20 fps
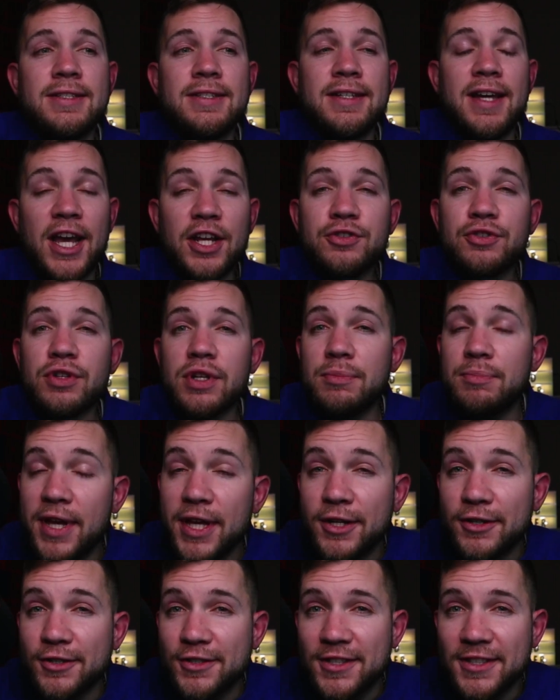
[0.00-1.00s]
Adrian
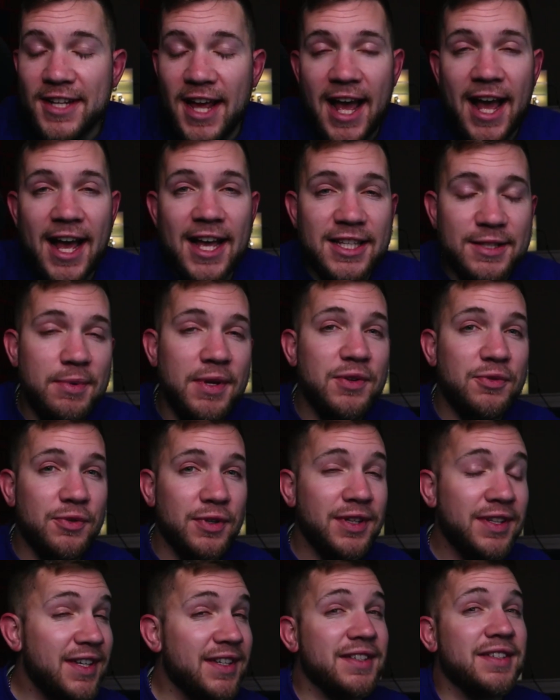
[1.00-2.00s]
Peterson has been
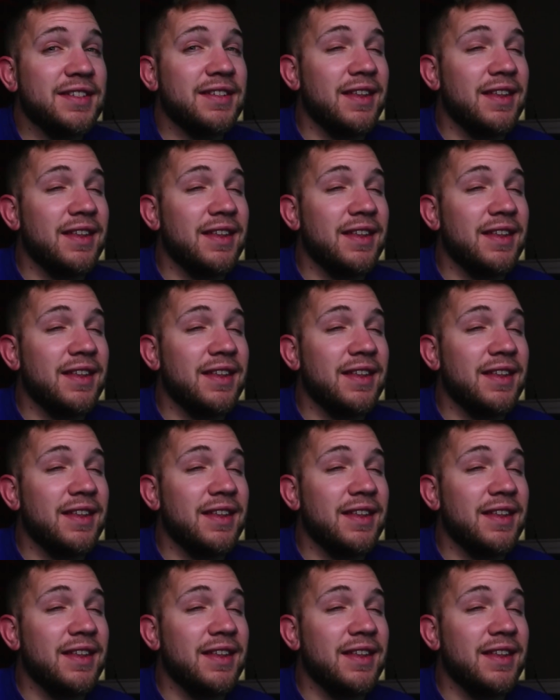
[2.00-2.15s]
released.